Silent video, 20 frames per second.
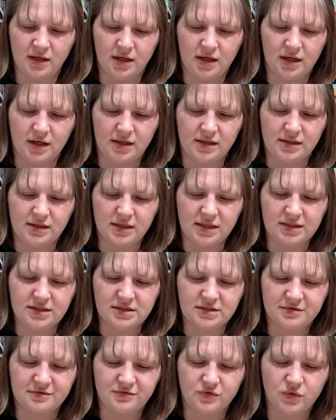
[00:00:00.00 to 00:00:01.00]
A
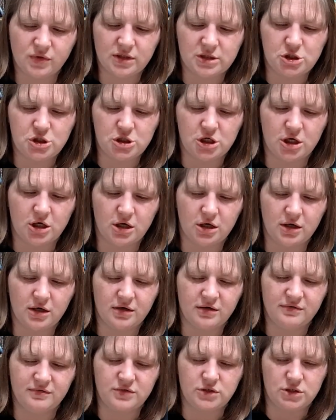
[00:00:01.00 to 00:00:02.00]
nut for a jar
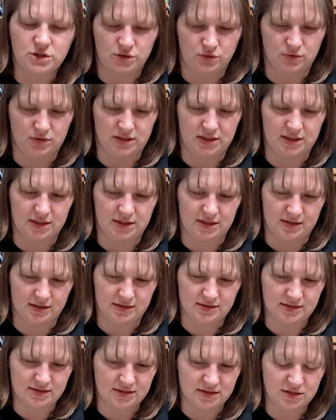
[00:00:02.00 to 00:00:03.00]
of tuna.
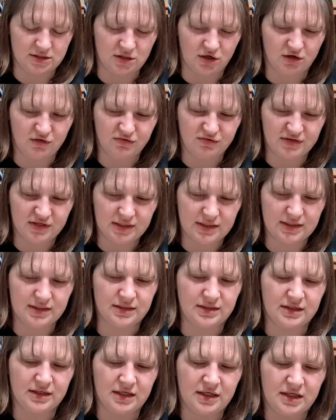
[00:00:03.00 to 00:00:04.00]
It's a dolphin
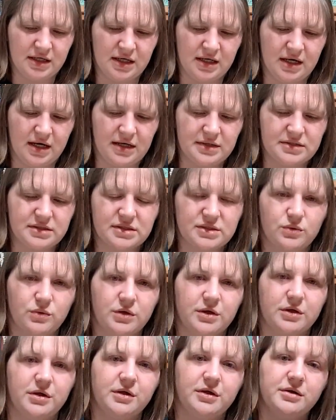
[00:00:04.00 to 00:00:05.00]
and a
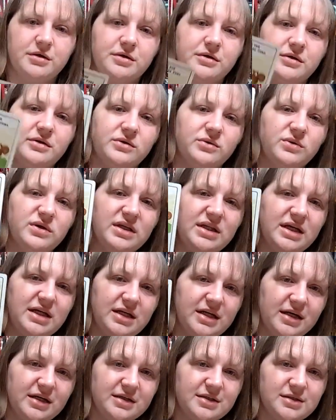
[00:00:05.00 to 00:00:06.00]
squirrel with a
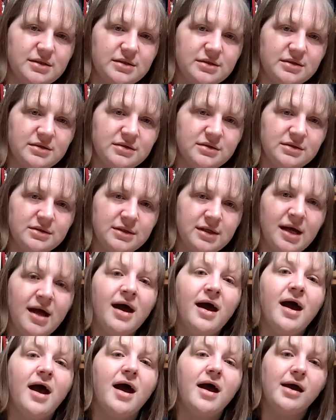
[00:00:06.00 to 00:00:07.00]
nut
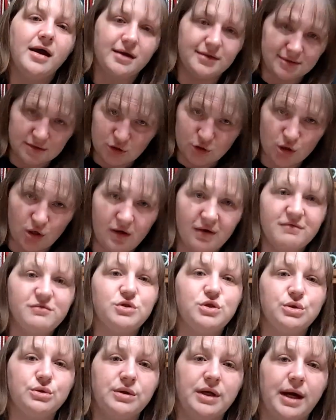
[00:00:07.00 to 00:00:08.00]
and a jar of
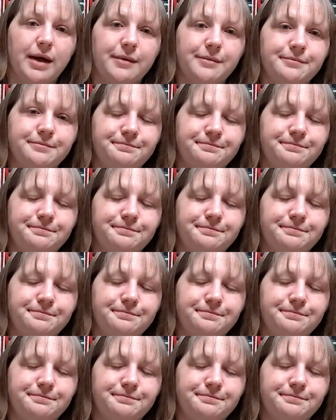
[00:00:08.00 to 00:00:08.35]
tuna.